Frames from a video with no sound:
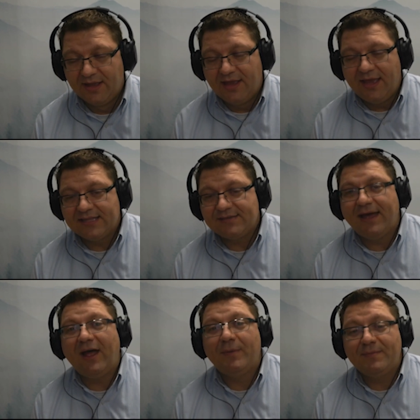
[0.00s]
It's
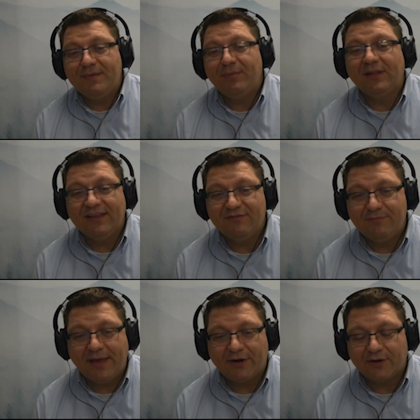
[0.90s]
about helping people live
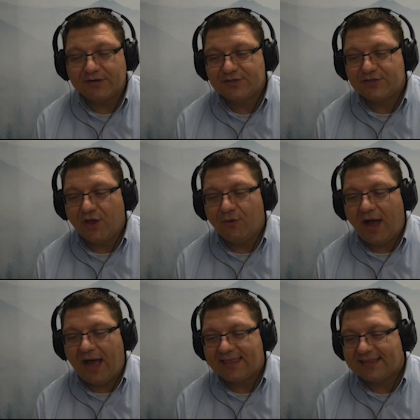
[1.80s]
better. So
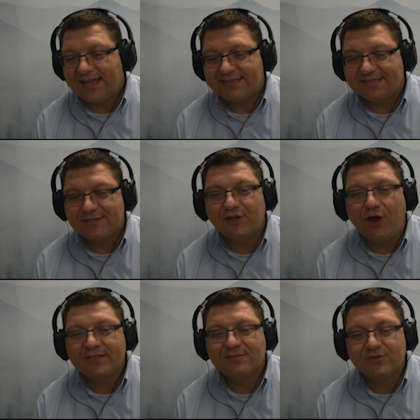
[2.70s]
I think that is such an
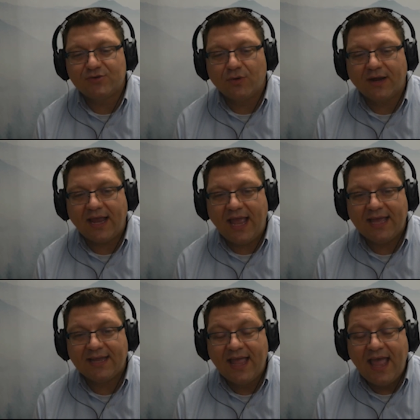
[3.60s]
awesome story.
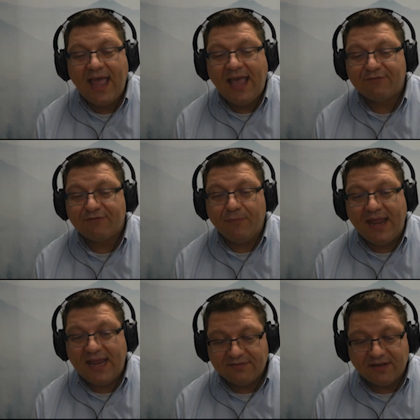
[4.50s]
And for
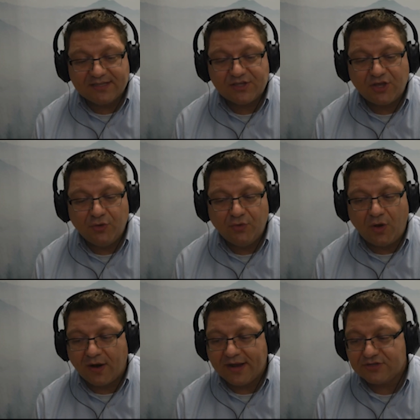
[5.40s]
many of us who
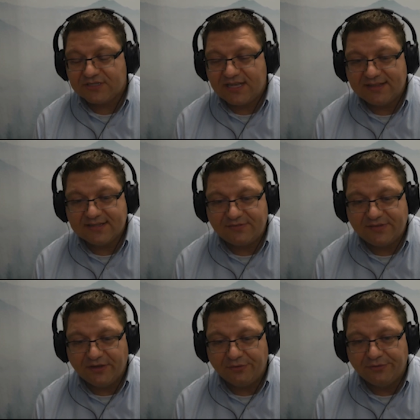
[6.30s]
are interested in this
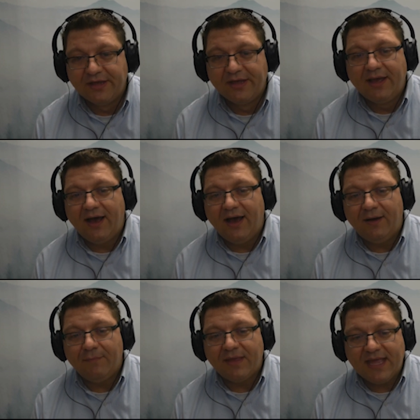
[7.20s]
field,
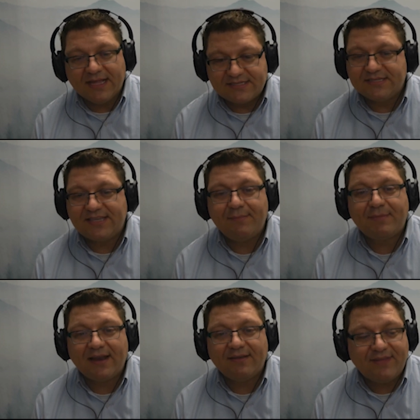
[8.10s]
it's the same
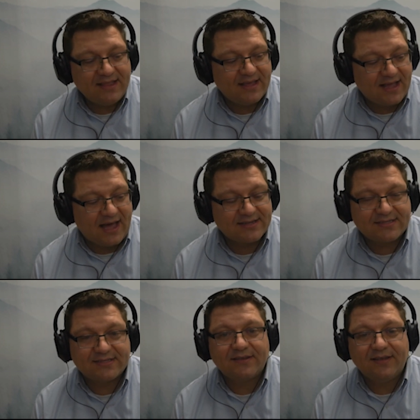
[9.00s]
kind of thing that got
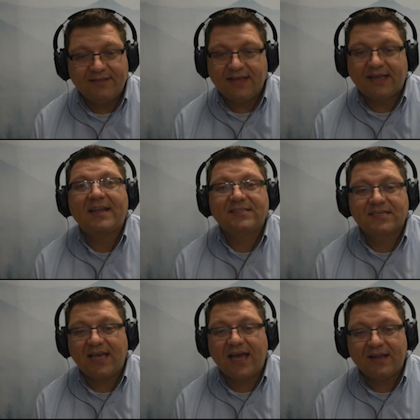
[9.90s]
us
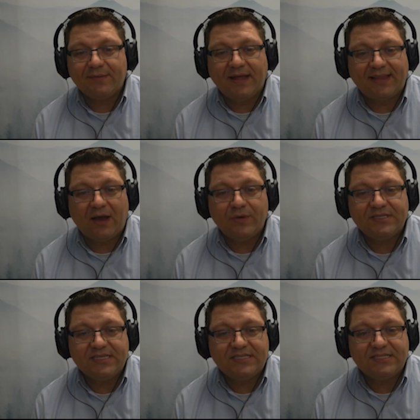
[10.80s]
excited about that. We
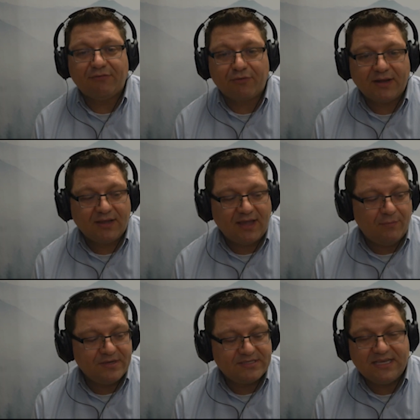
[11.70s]
see suffering
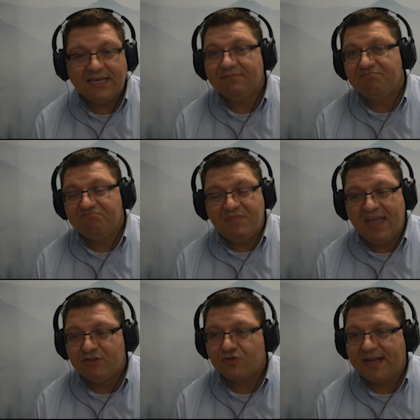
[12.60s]
and we see it
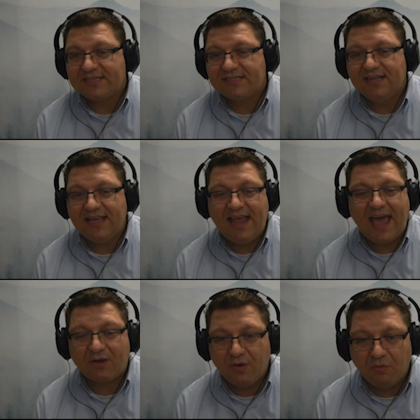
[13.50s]
addressed in
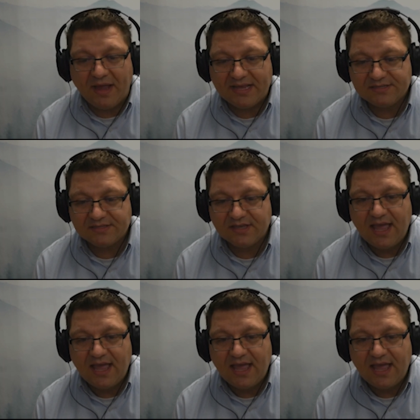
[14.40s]
inadequate ways.